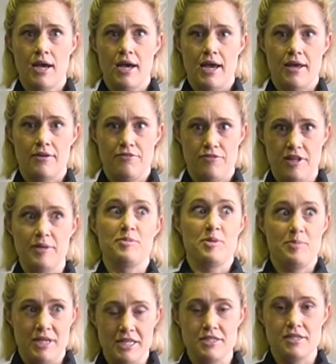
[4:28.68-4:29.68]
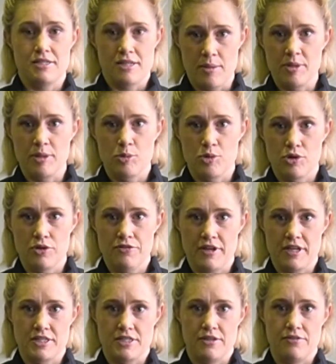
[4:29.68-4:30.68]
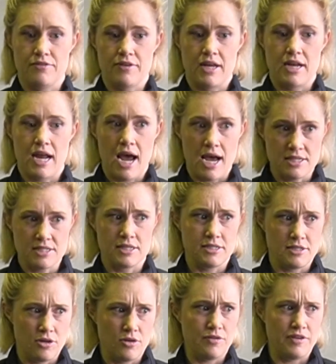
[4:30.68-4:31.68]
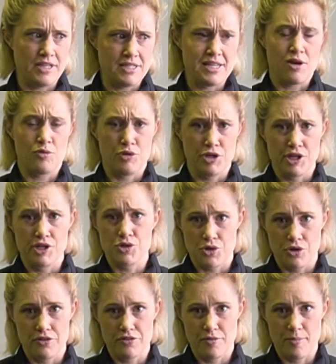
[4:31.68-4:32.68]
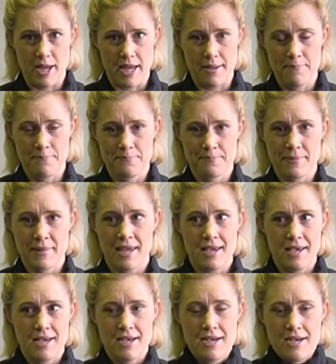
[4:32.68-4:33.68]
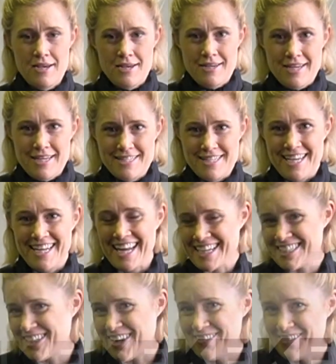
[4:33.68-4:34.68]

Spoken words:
and flip them into something more effective and ask yourself, is that really true for me? See you next time,